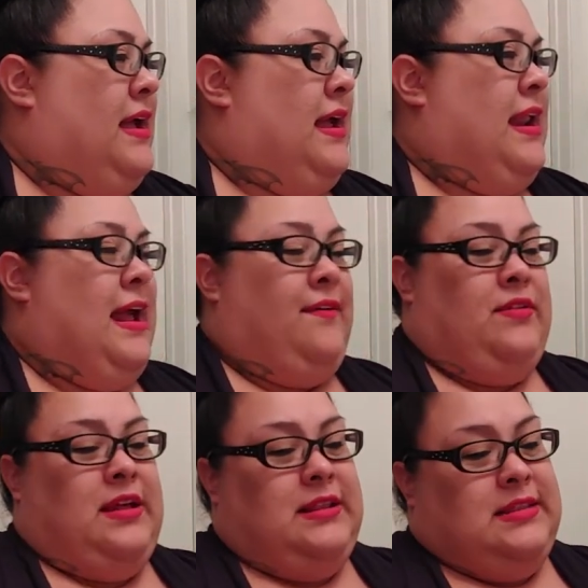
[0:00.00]
And I have
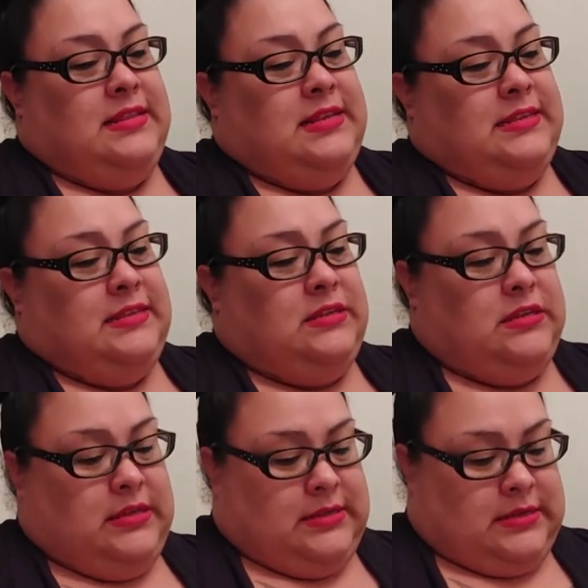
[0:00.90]
not listened to
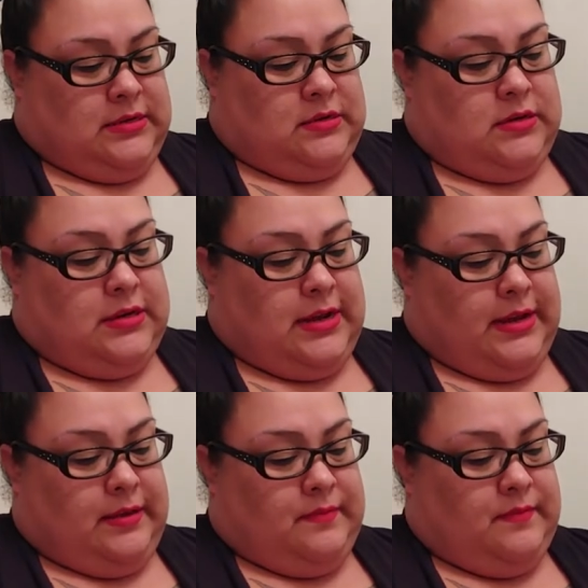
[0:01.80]
these in a long
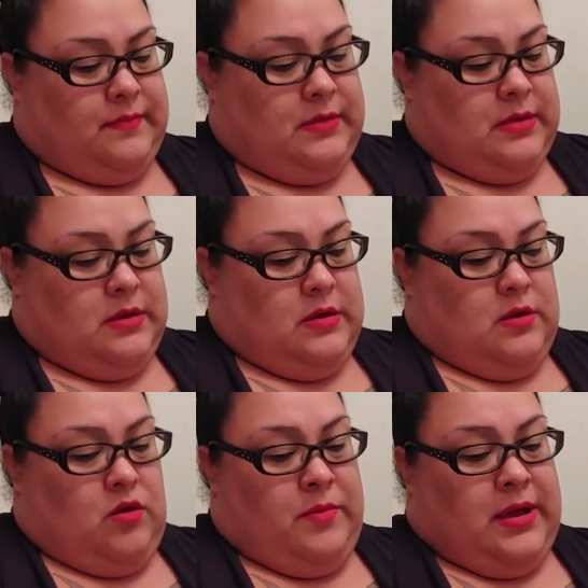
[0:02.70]
time.
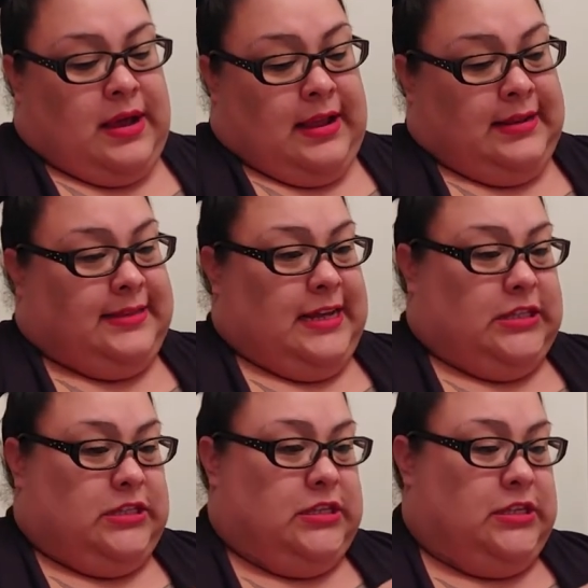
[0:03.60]
Oh my god, it's like
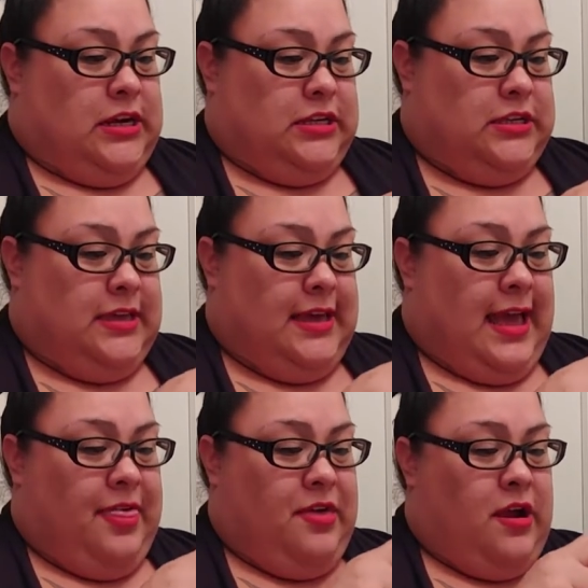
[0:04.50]
stuck
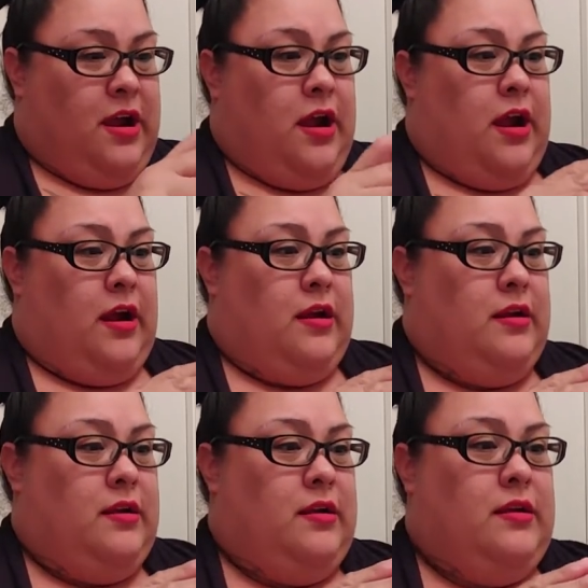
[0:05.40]
together.
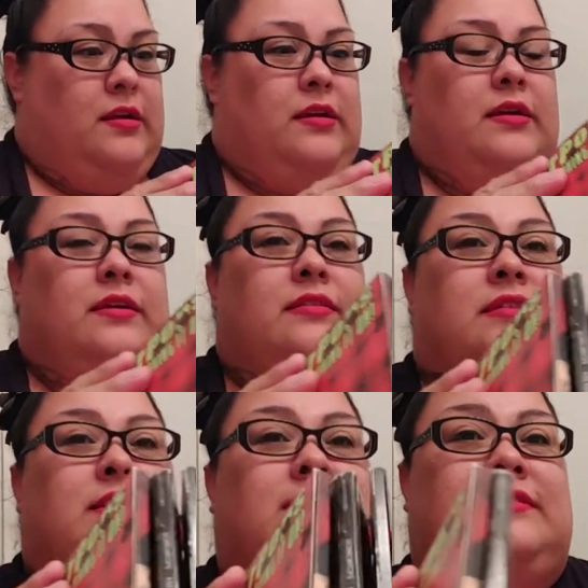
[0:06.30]

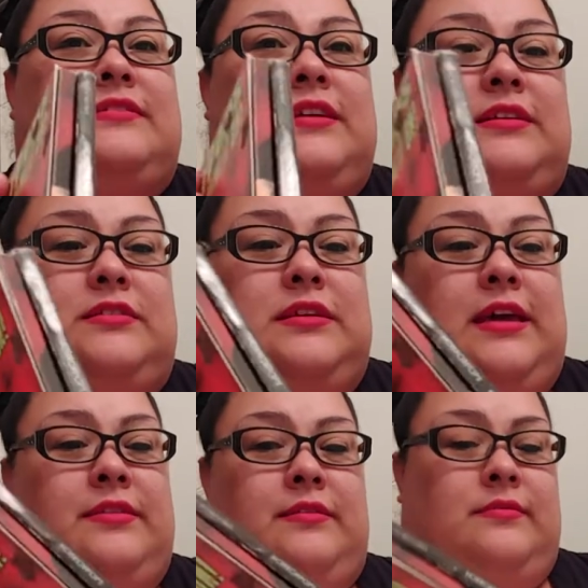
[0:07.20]
These are stuck
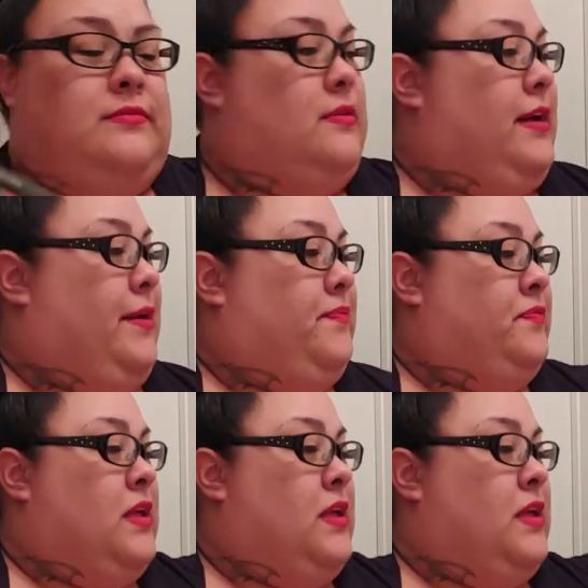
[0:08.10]
together. Okay.